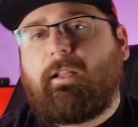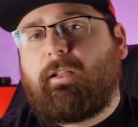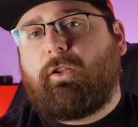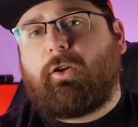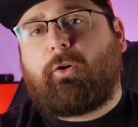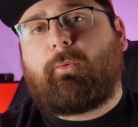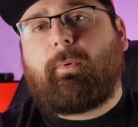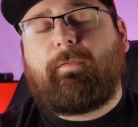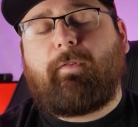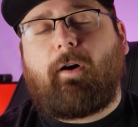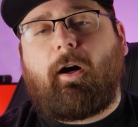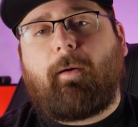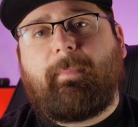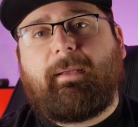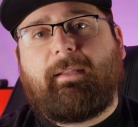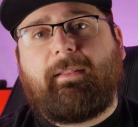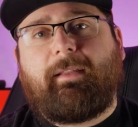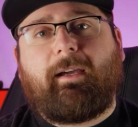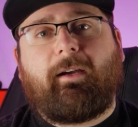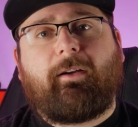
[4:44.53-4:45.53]
Look, we've all
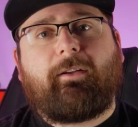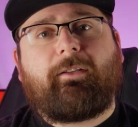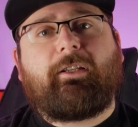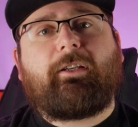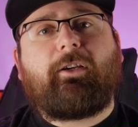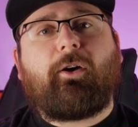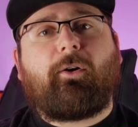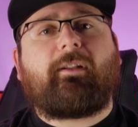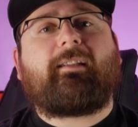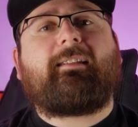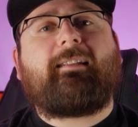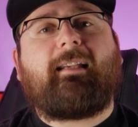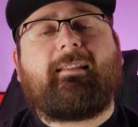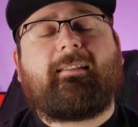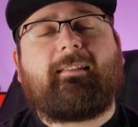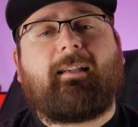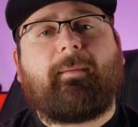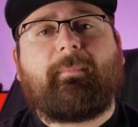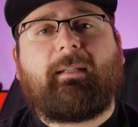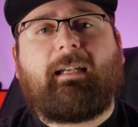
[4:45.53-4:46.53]
been there. You go to
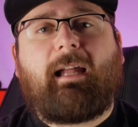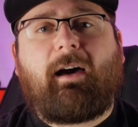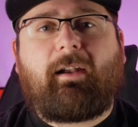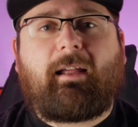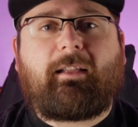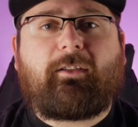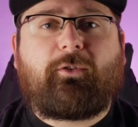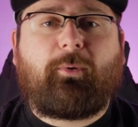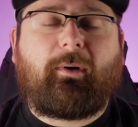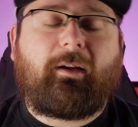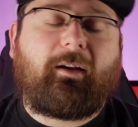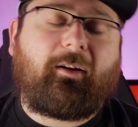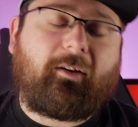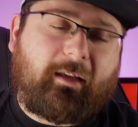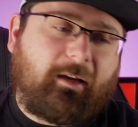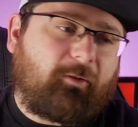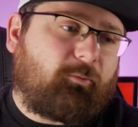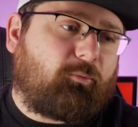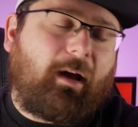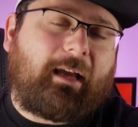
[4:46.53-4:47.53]
send something out on Twitter,
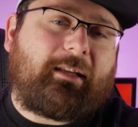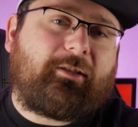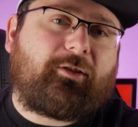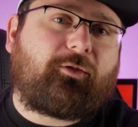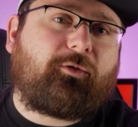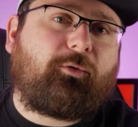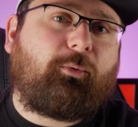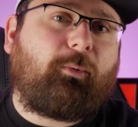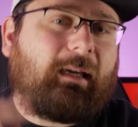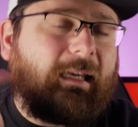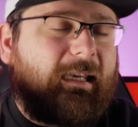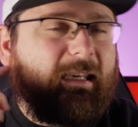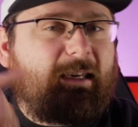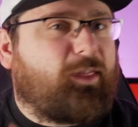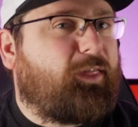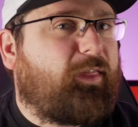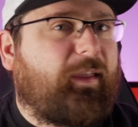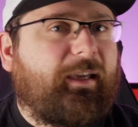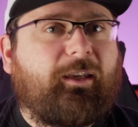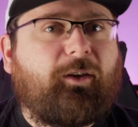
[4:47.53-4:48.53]
you write your tweet, you
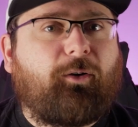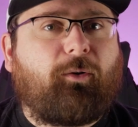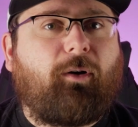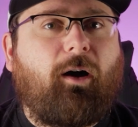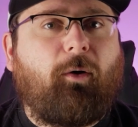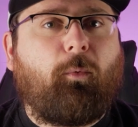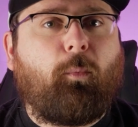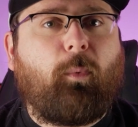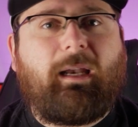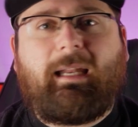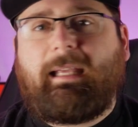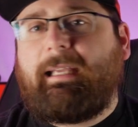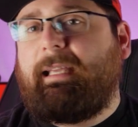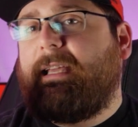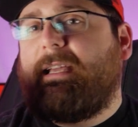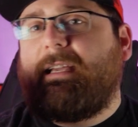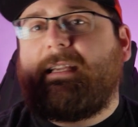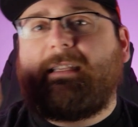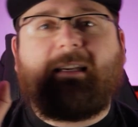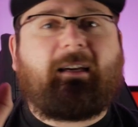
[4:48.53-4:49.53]
think you're all witty,
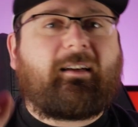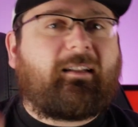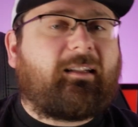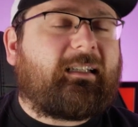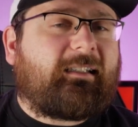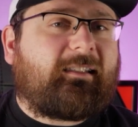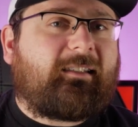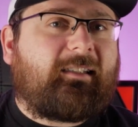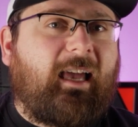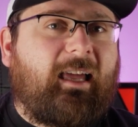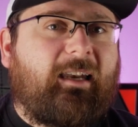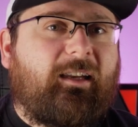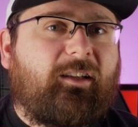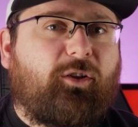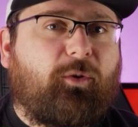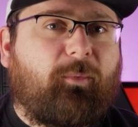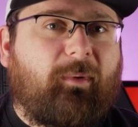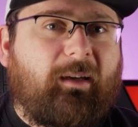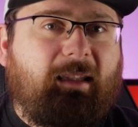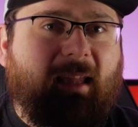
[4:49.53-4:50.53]
you click send
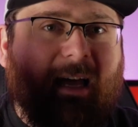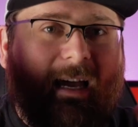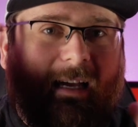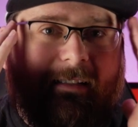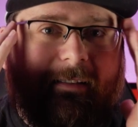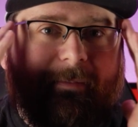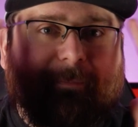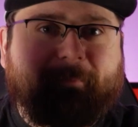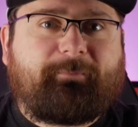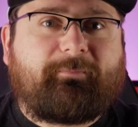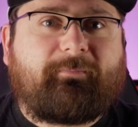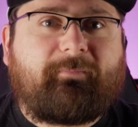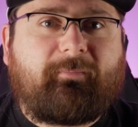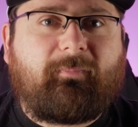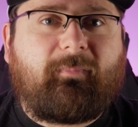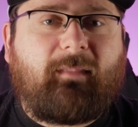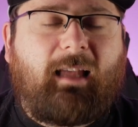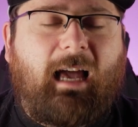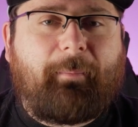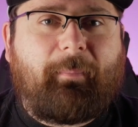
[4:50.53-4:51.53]
and you realize,
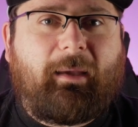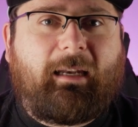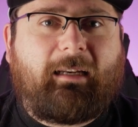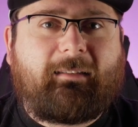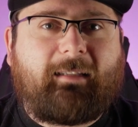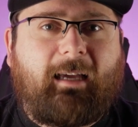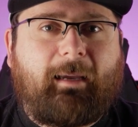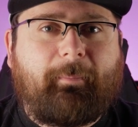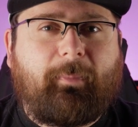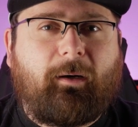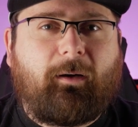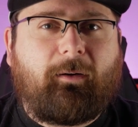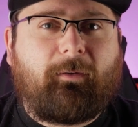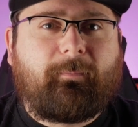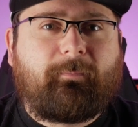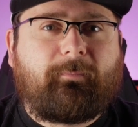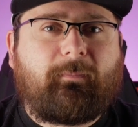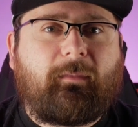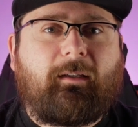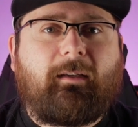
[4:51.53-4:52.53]
I made a typo.
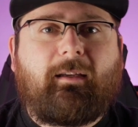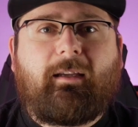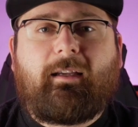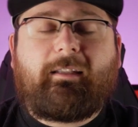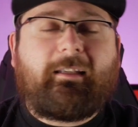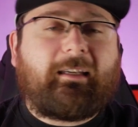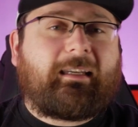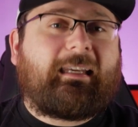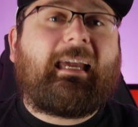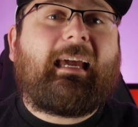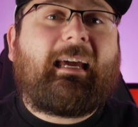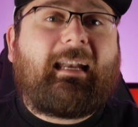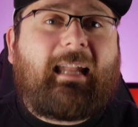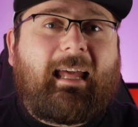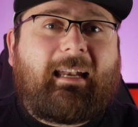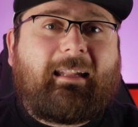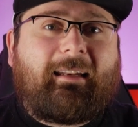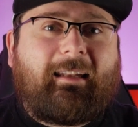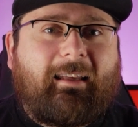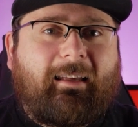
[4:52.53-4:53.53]
You can't
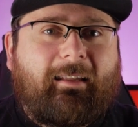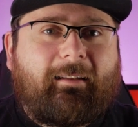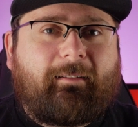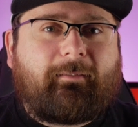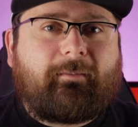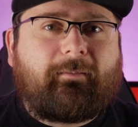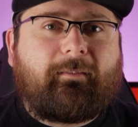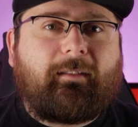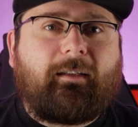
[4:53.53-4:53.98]
edit it.